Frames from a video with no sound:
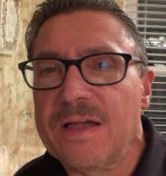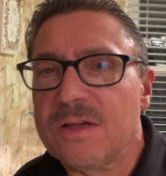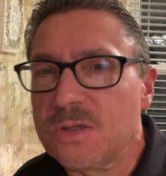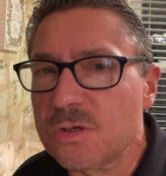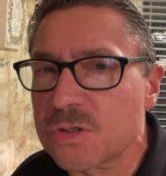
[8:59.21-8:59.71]

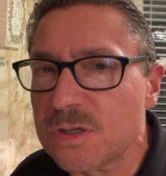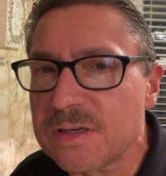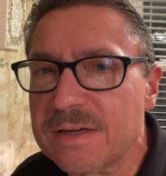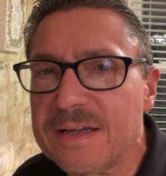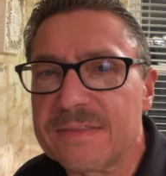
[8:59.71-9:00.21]
You shouldn't
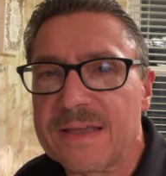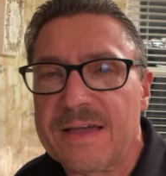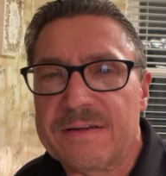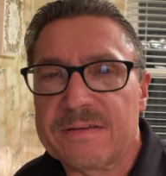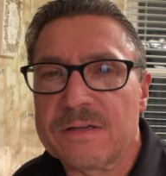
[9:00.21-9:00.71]
have done
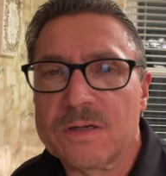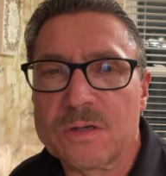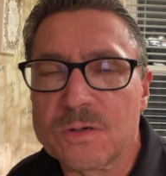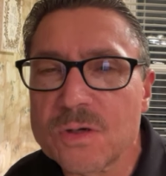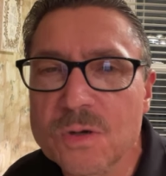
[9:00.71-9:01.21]
that.
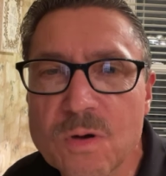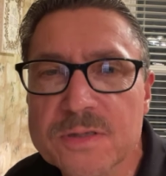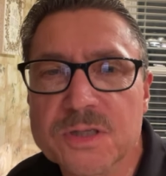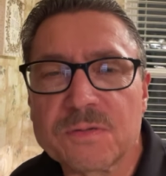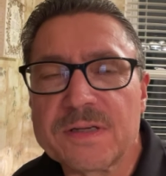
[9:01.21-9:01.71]
Look
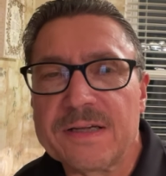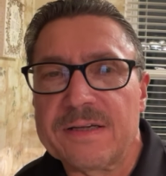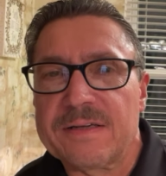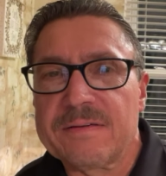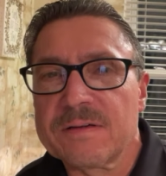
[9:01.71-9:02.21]
what you
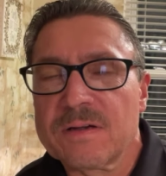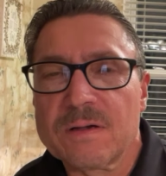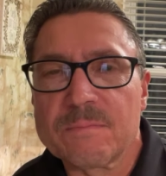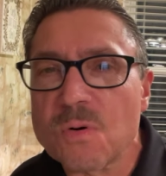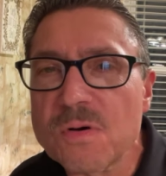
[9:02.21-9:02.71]
did.
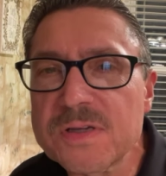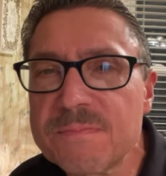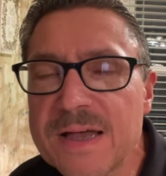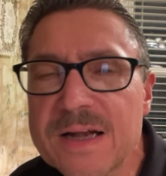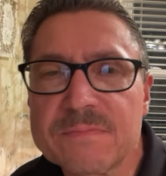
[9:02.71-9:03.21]
Boy, you
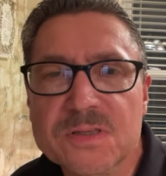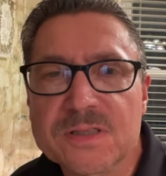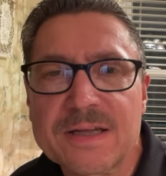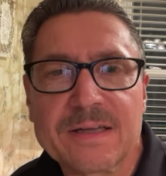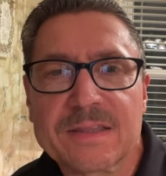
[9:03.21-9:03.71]
made a mistake